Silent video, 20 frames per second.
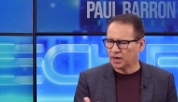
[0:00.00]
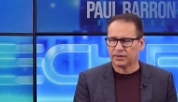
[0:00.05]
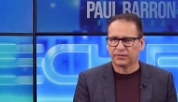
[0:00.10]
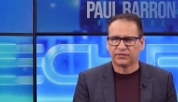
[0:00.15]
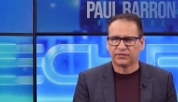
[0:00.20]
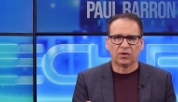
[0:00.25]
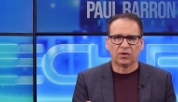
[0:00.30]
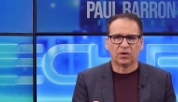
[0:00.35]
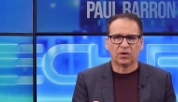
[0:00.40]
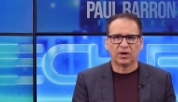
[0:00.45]

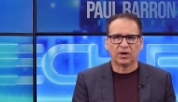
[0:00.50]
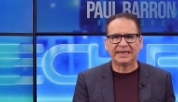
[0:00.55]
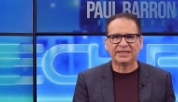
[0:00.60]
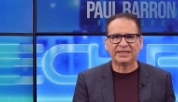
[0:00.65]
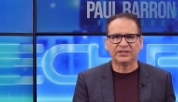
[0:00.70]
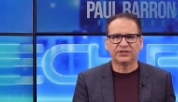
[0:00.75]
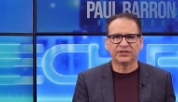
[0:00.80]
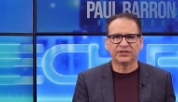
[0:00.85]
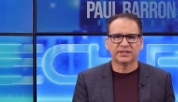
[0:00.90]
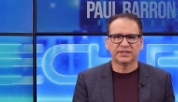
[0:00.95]
So as
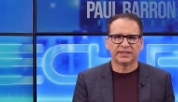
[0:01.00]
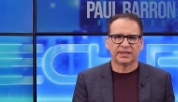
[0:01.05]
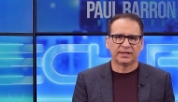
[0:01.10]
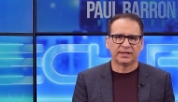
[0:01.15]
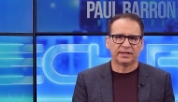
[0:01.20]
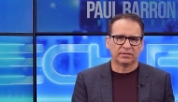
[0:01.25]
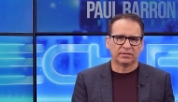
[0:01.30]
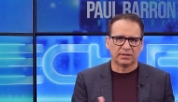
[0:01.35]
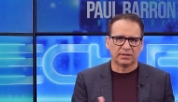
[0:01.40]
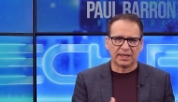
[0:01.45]
you can see,
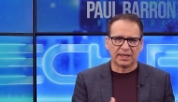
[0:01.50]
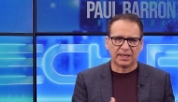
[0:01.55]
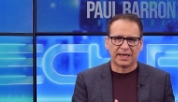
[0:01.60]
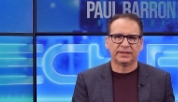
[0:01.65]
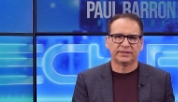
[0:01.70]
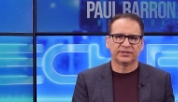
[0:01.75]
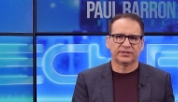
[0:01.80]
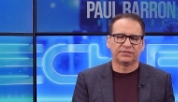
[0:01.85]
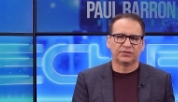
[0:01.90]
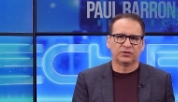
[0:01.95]

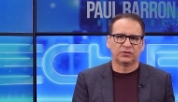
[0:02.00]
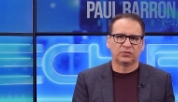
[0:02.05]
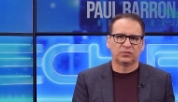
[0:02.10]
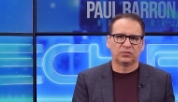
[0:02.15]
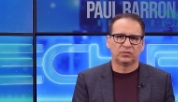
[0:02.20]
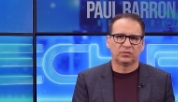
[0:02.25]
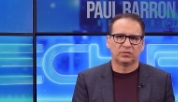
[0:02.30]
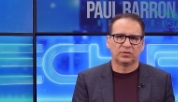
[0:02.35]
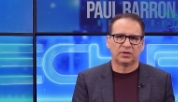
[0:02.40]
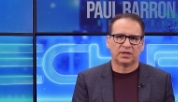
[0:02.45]
lots of
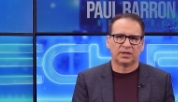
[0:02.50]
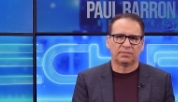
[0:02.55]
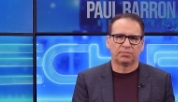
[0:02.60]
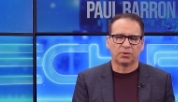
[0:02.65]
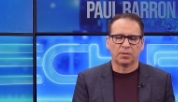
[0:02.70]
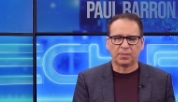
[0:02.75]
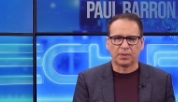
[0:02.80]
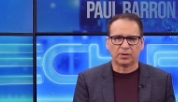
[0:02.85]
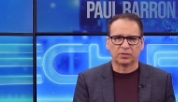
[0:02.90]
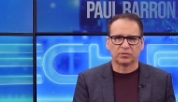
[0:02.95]
new uh,
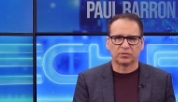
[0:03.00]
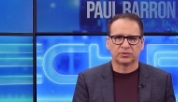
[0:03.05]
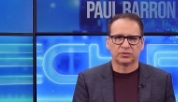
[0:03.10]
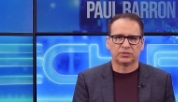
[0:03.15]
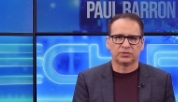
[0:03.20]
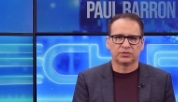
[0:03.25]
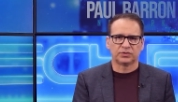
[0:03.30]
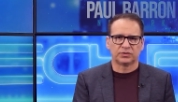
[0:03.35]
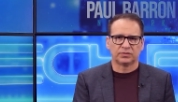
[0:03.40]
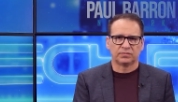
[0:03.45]

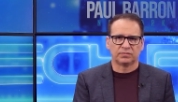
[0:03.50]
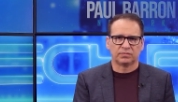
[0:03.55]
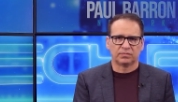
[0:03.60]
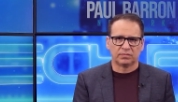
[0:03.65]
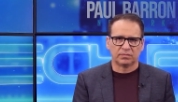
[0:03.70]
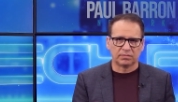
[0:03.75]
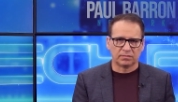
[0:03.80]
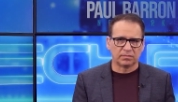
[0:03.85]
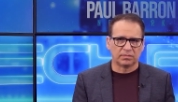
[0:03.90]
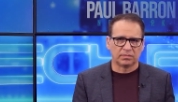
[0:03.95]
proposals,
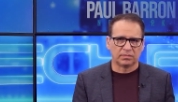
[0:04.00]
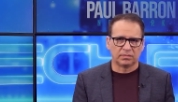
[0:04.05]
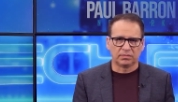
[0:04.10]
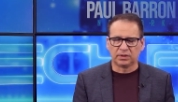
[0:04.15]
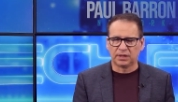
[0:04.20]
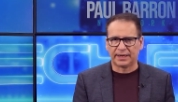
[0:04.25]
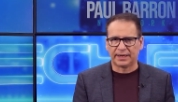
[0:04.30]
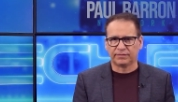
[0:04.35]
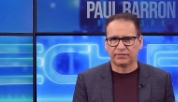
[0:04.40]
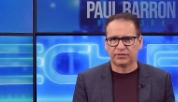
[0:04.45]
a
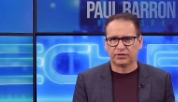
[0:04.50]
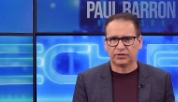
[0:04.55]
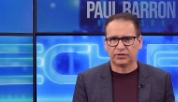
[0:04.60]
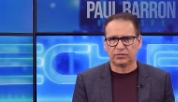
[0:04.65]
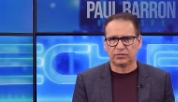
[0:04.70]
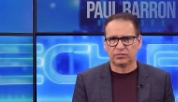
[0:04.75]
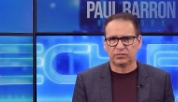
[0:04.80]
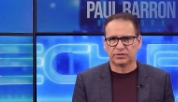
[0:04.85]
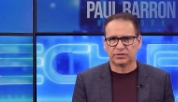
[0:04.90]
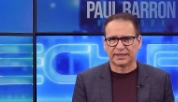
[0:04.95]
lot of
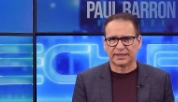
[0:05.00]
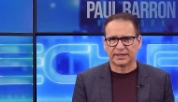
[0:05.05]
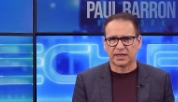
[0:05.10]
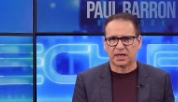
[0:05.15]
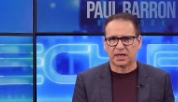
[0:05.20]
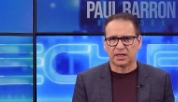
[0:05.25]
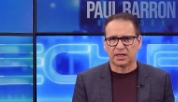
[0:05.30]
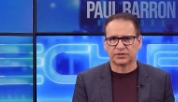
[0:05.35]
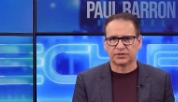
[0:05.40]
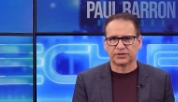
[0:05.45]
new
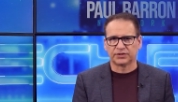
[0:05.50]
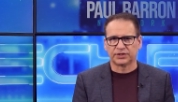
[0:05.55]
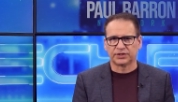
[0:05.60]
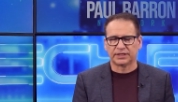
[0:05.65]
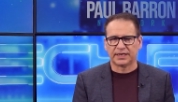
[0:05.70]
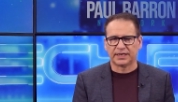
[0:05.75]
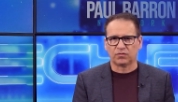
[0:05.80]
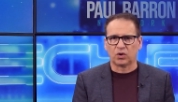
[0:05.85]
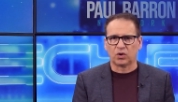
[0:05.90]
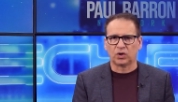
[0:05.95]
technology kind
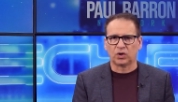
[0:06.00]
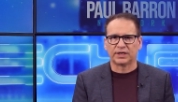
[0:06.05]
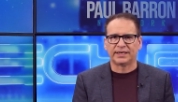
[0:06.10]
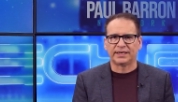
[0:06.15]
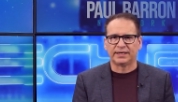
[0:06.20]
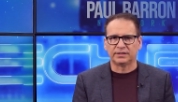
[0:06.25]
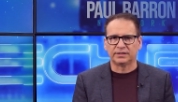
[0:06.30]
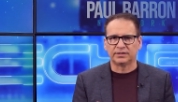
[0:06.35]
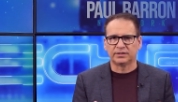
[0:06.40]
of rolling into